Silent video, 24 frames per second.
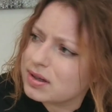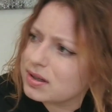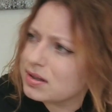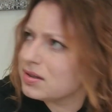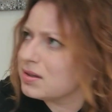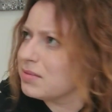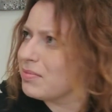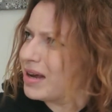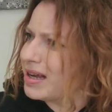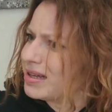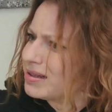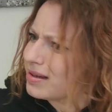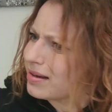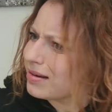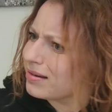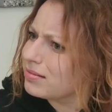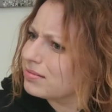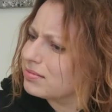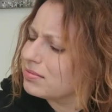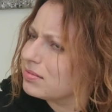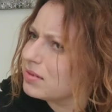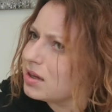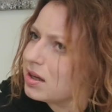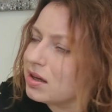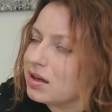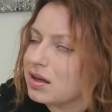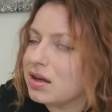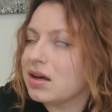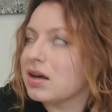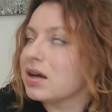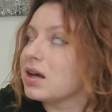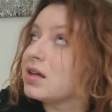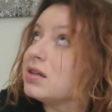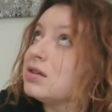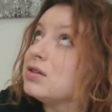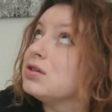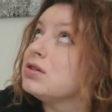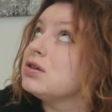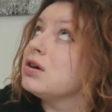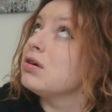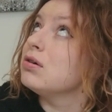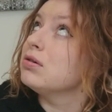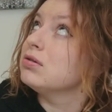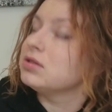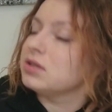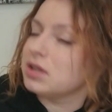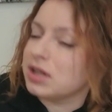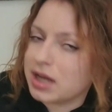It's amazing. I can
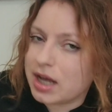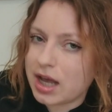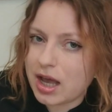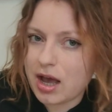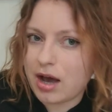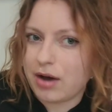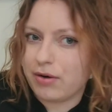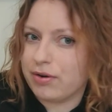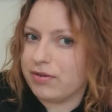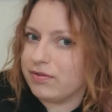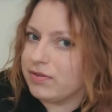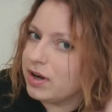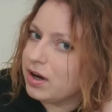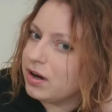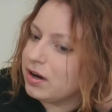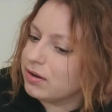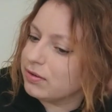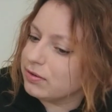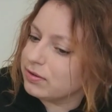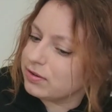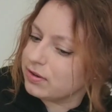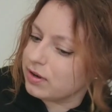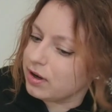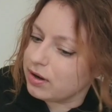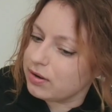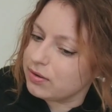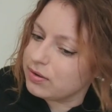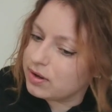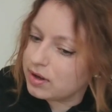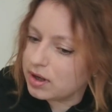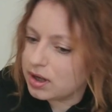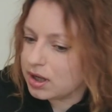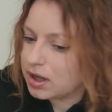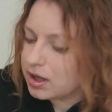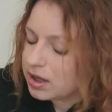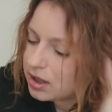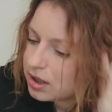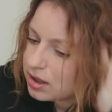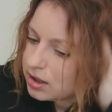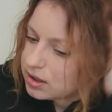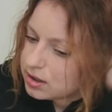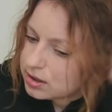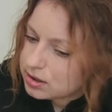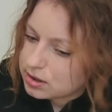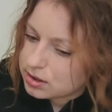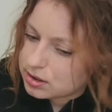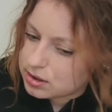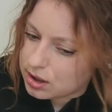totally get out of the house now.
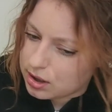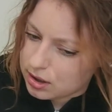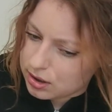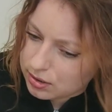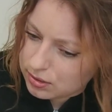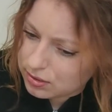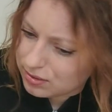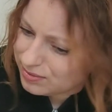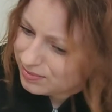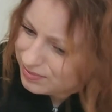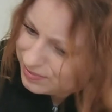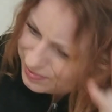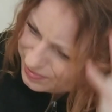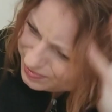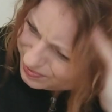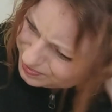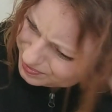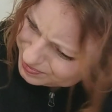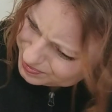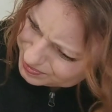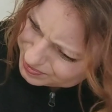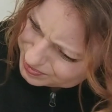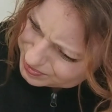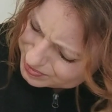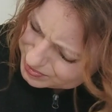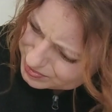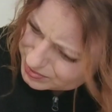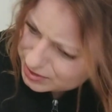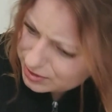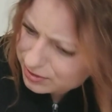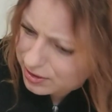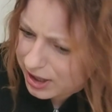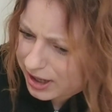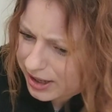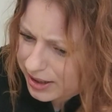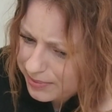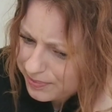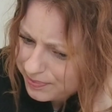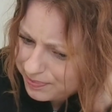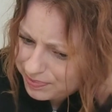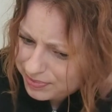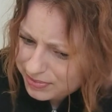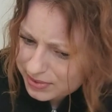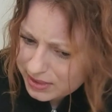So, right.